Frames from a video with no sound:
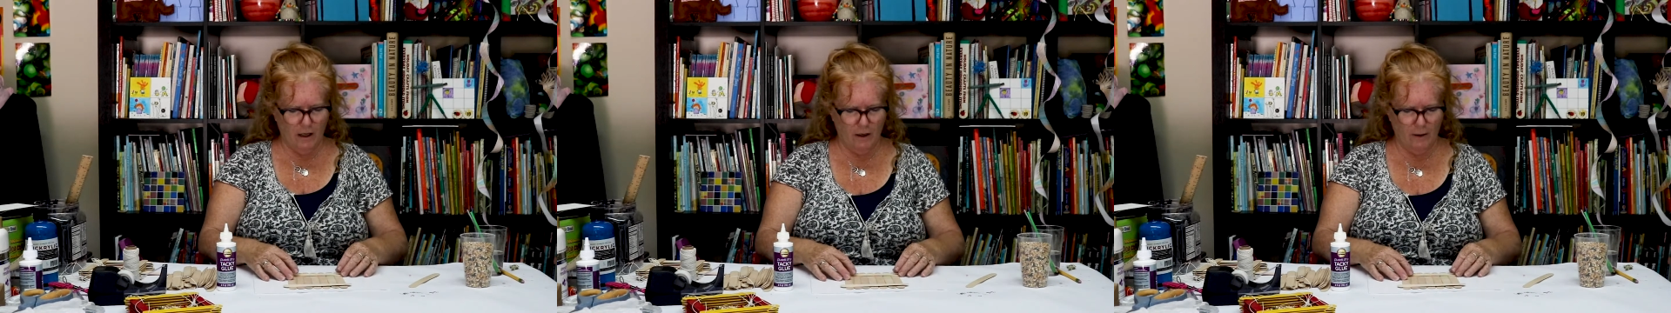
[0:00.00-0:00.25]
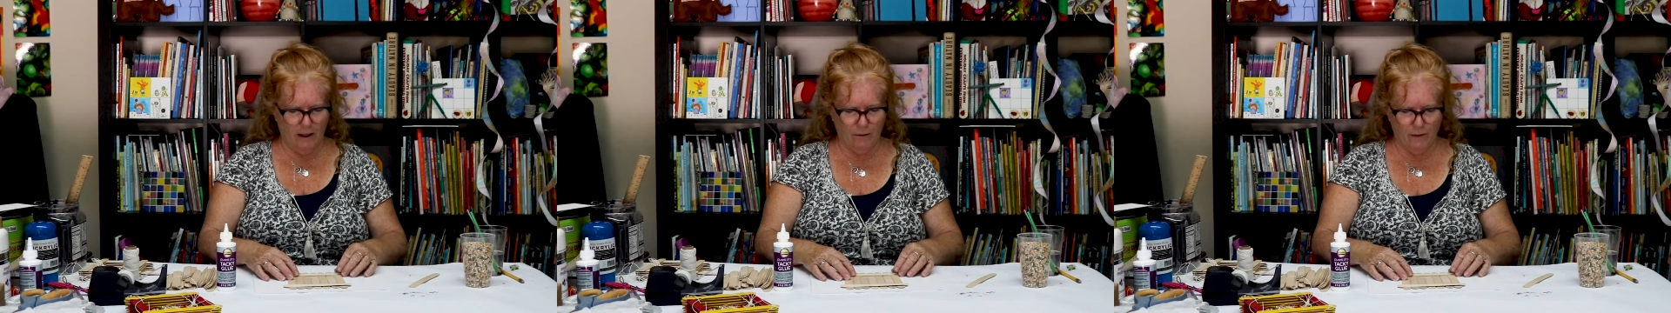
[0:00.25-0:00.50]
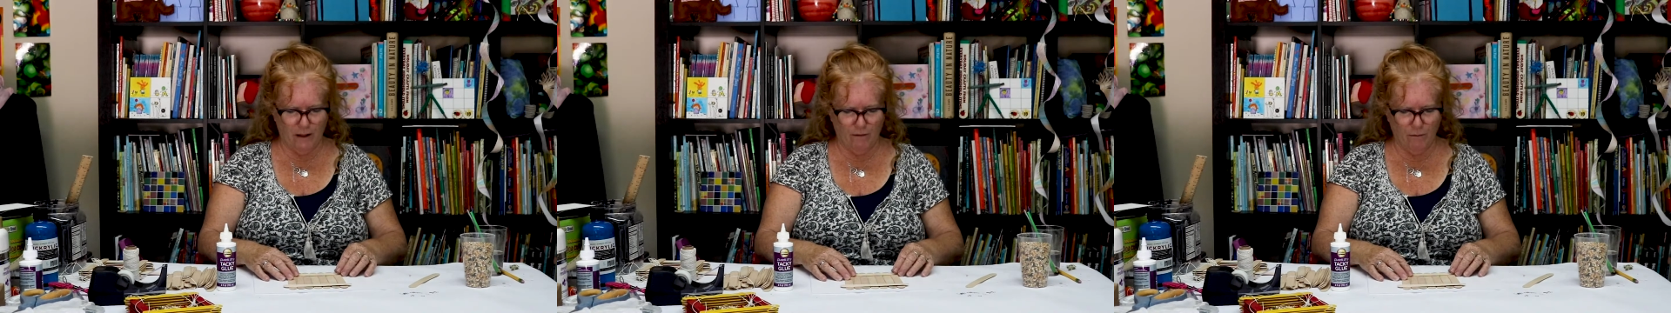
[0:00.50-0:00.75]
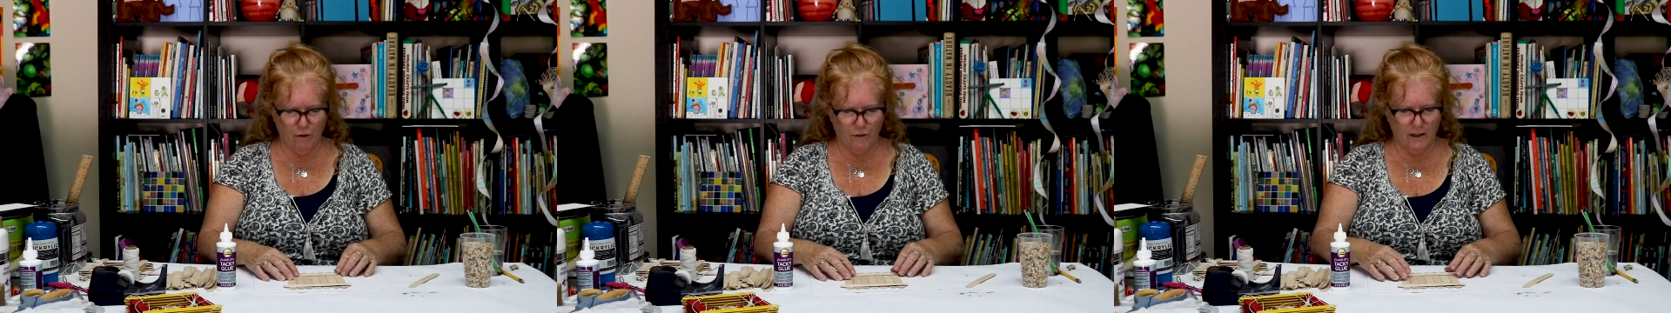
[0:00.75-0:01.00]
Okay, now I've
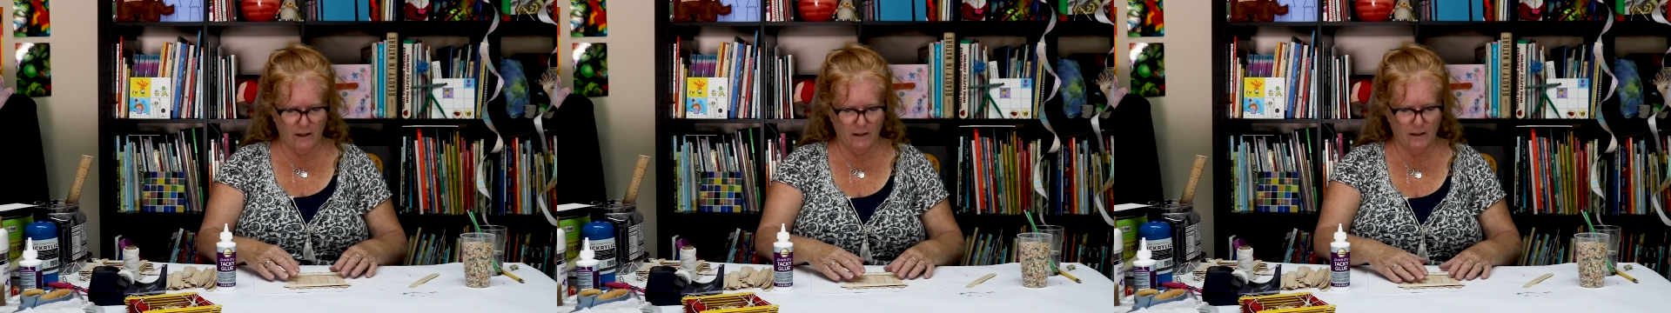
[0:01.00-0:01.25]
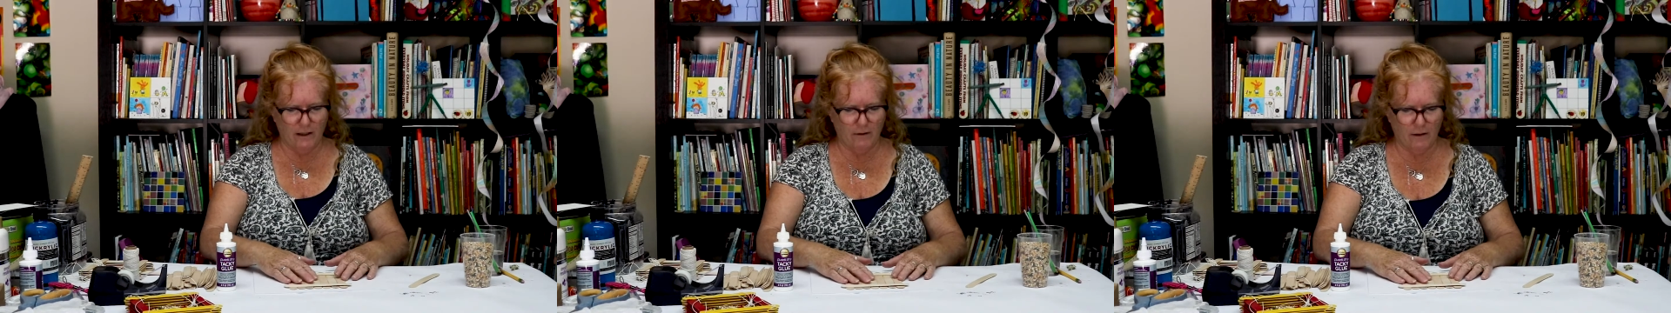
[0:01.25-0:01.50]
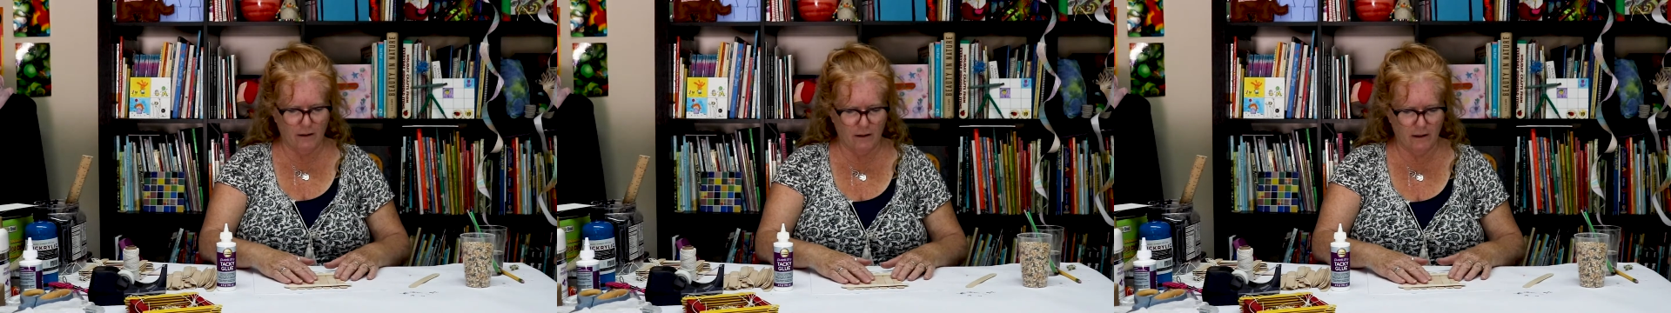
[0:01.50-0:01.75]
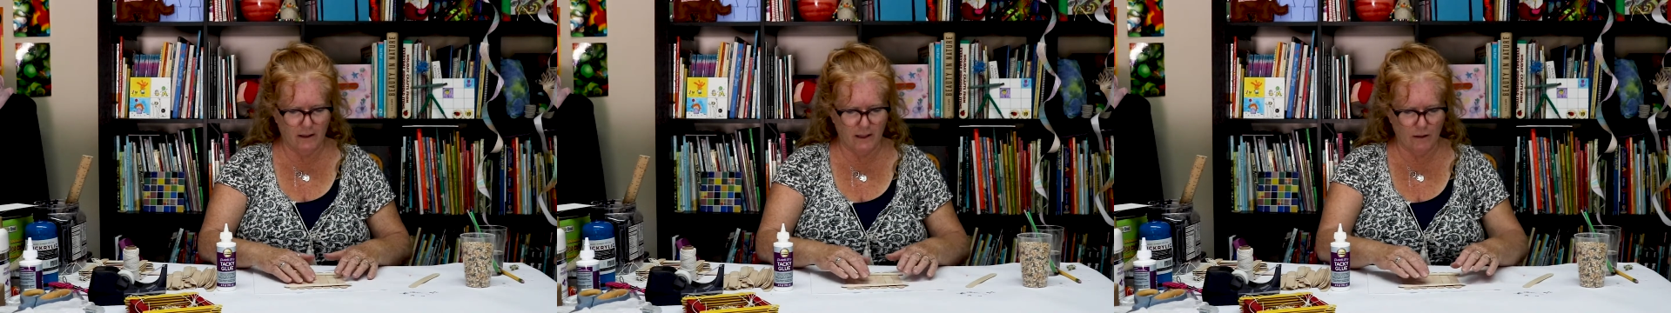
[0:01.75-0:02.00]
moved it, so now,
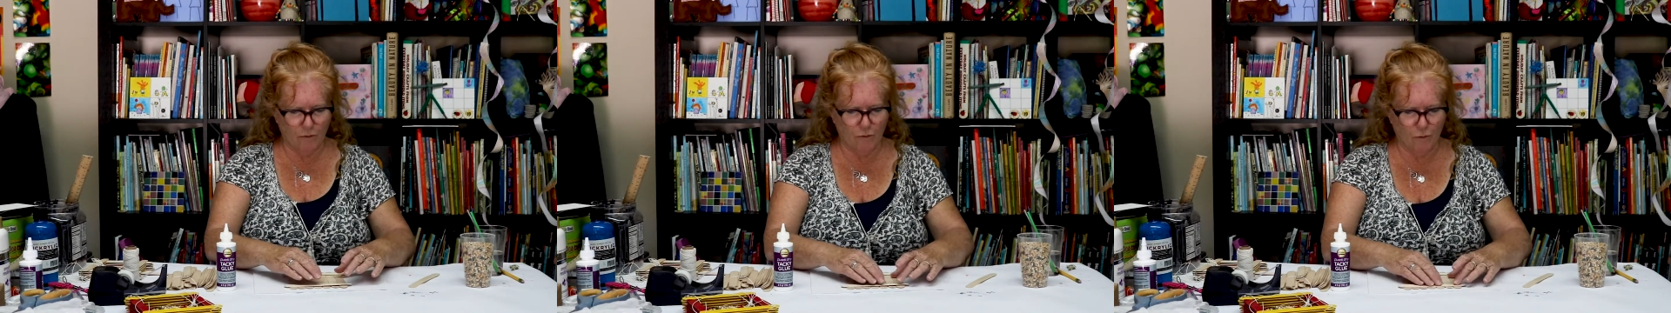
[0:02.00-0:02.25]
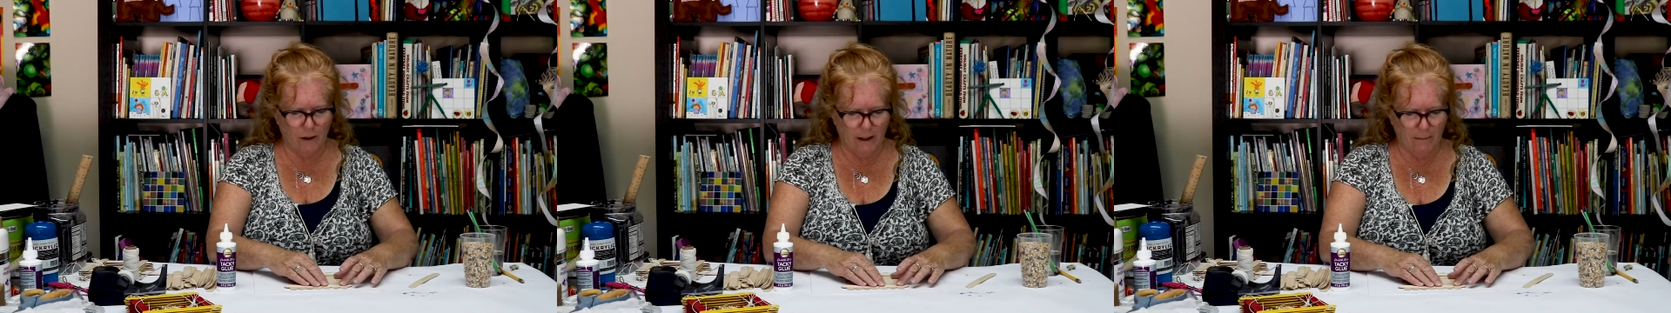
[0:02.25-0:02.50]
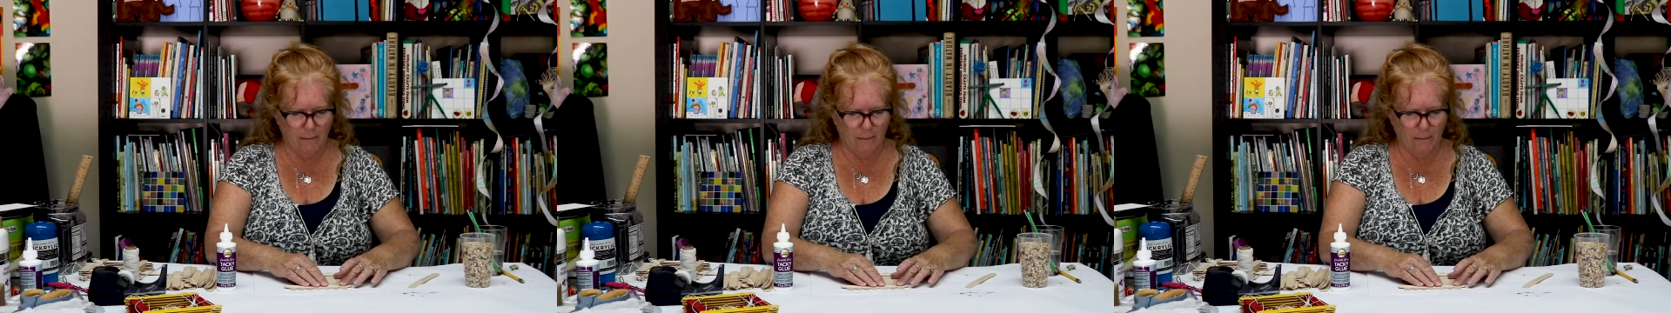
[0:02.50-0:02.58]
because it's wet.